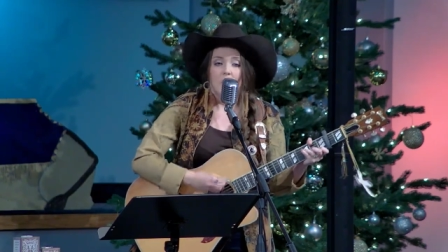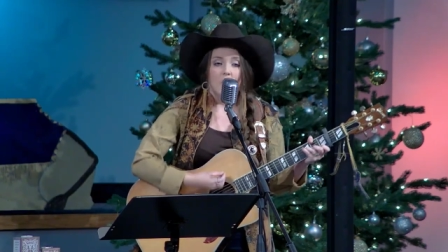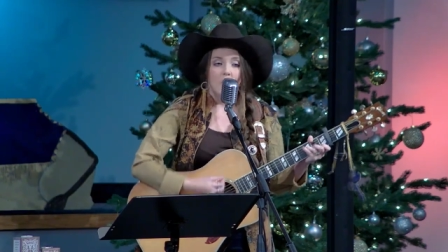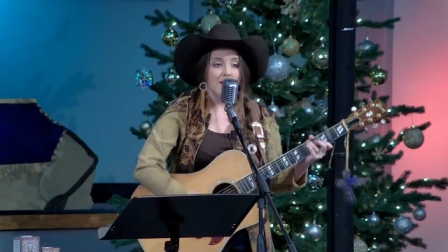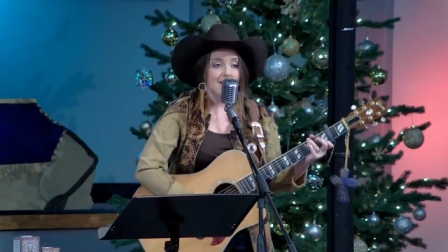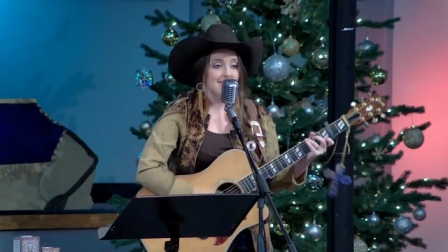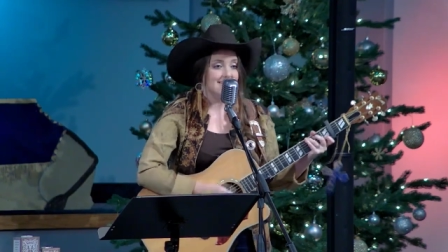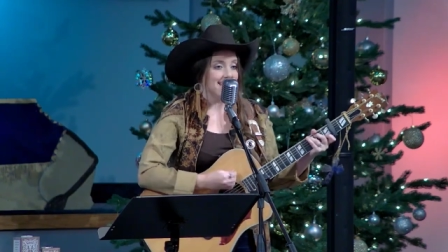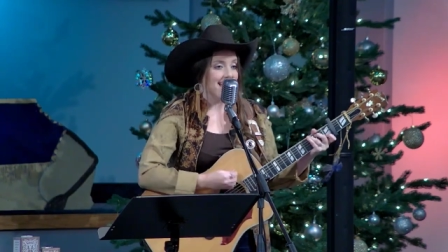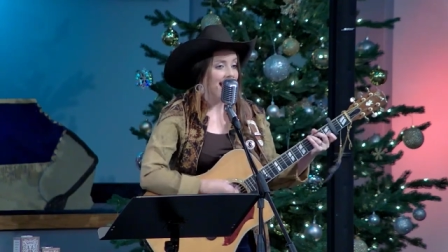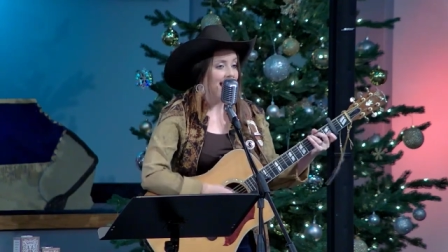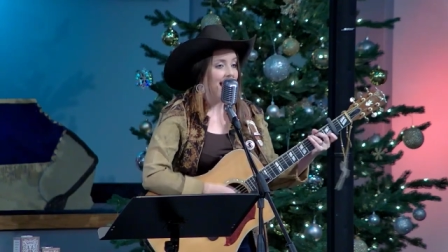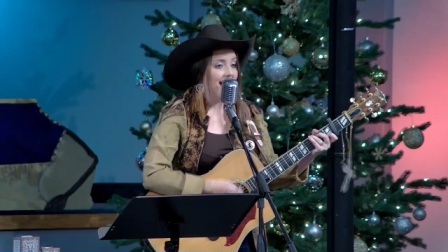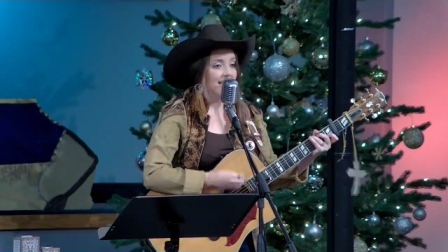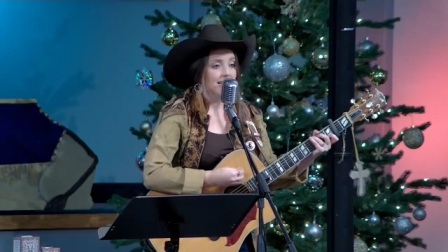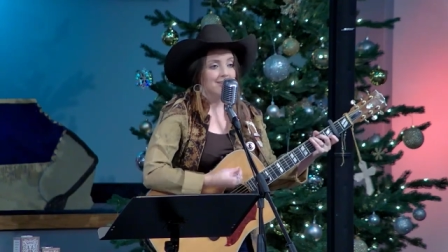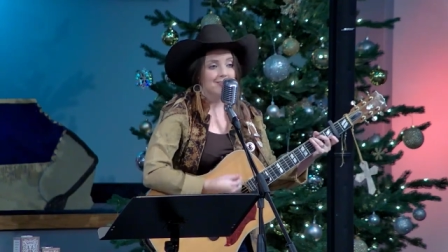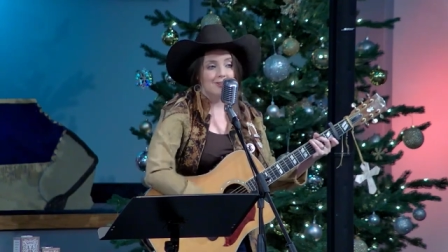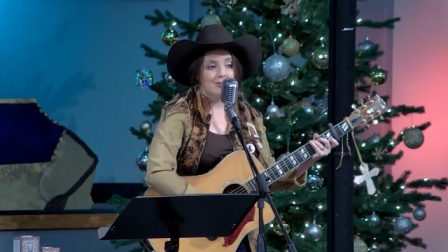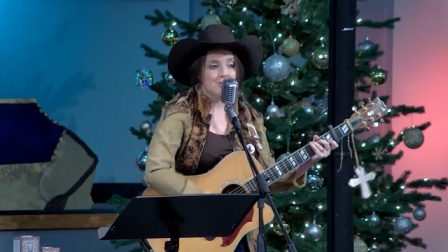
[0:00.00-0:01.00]
or
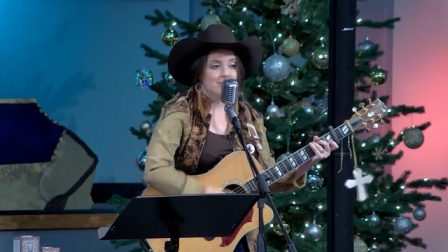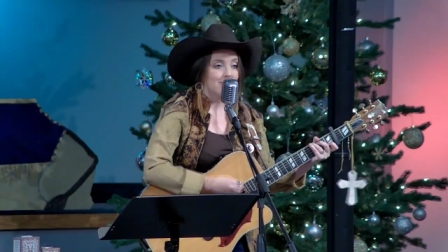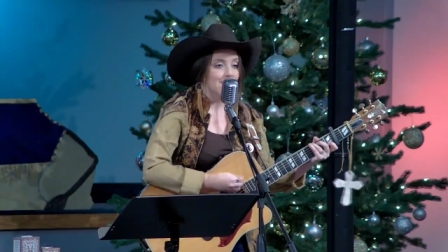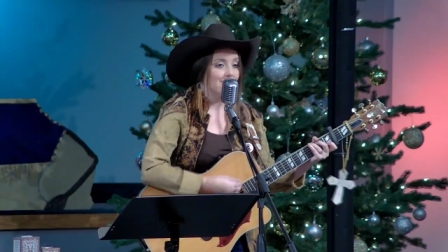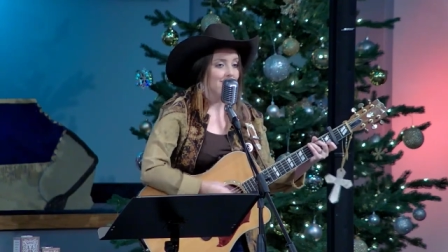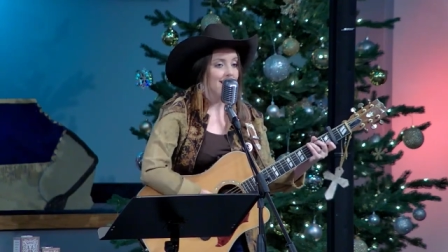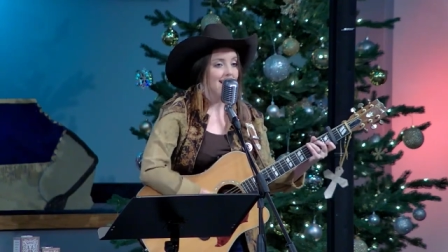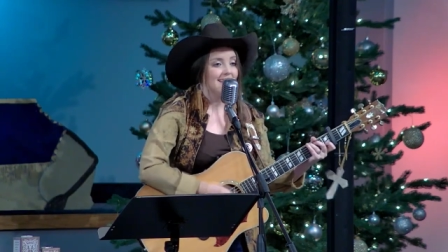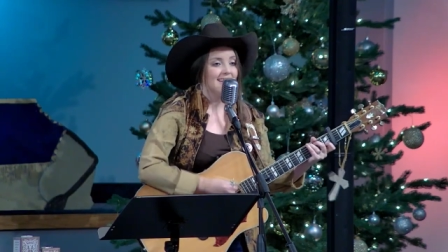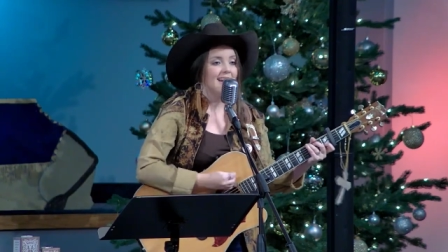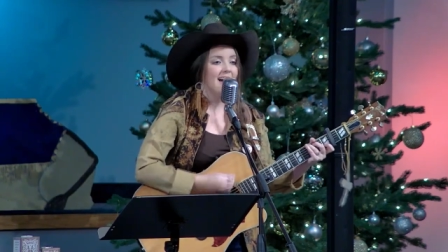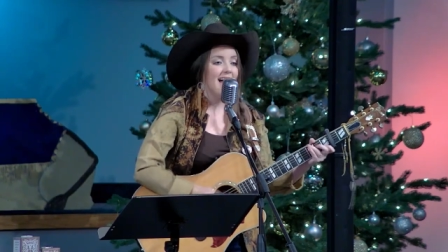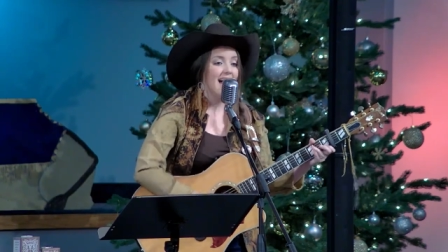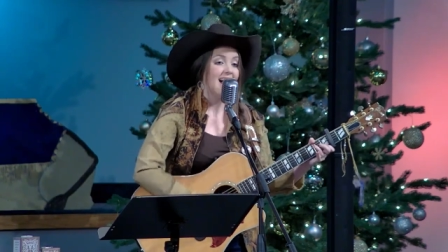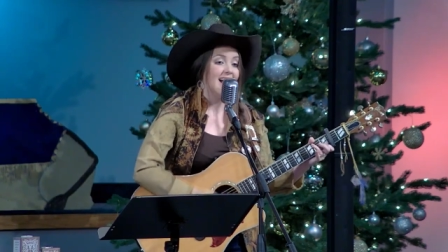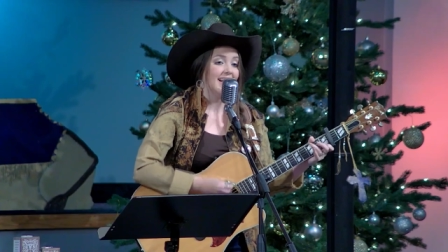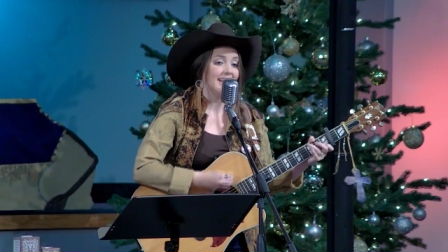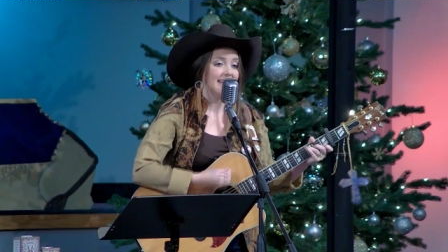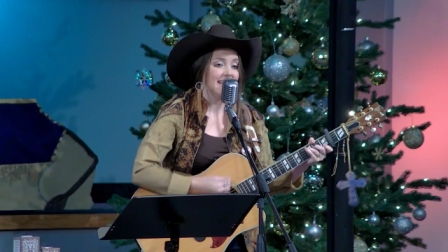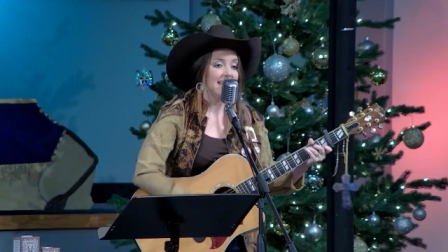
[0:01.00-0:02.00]
Daddy looked a lot
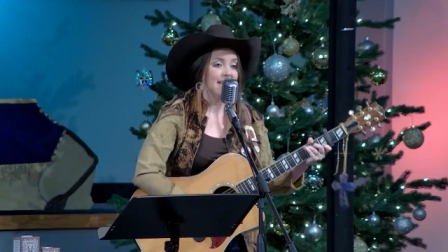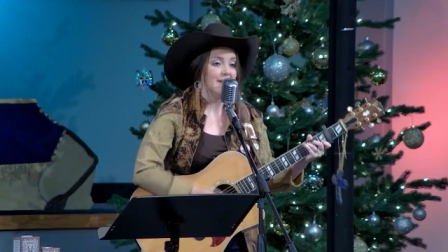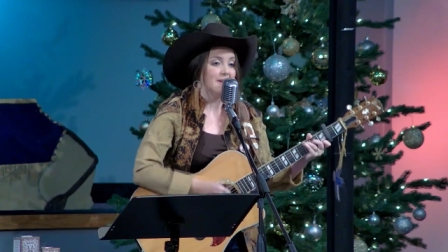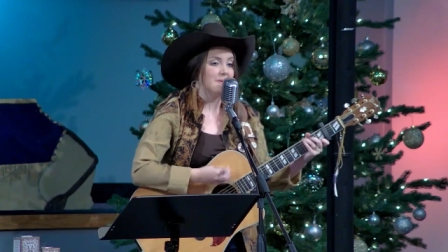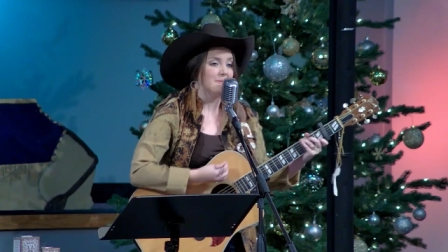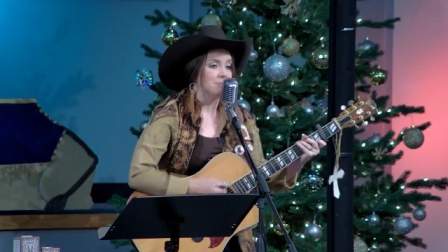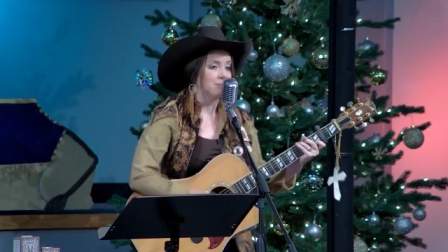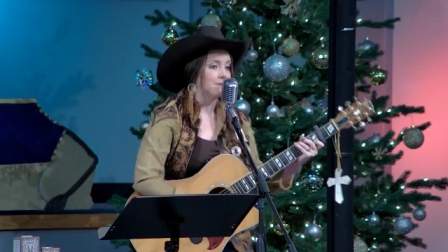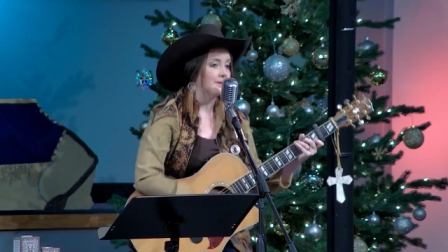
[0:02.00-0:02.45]
like him.